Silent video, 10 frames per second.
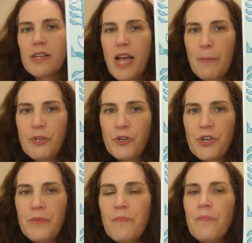
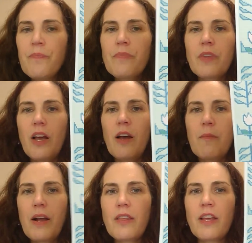Tapestry.
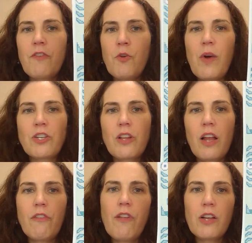I think if you watch a
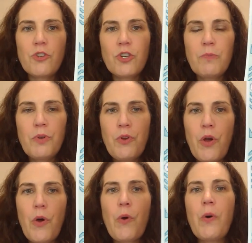lot of Flosstube, you
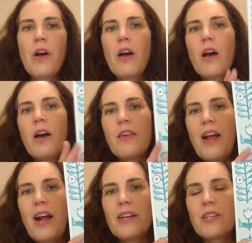know
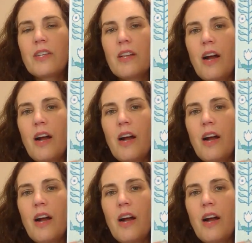that